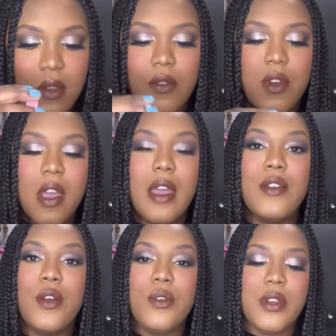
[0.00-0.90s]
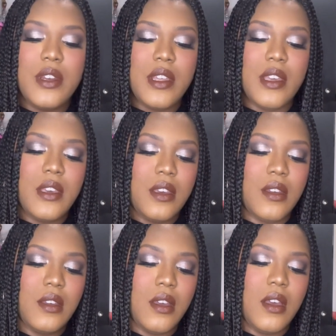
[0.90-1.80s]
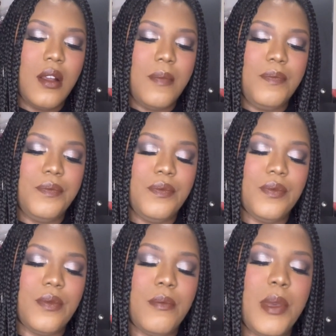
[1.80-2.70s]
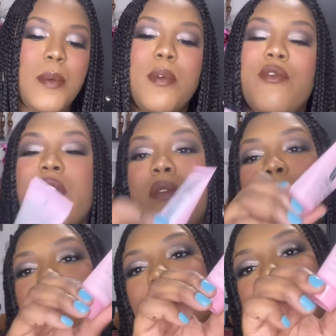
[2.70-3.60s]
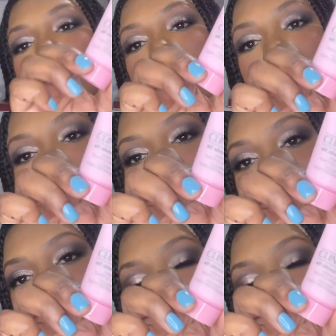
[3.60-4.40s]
Right, I know Clinique um, people rave about Clinique and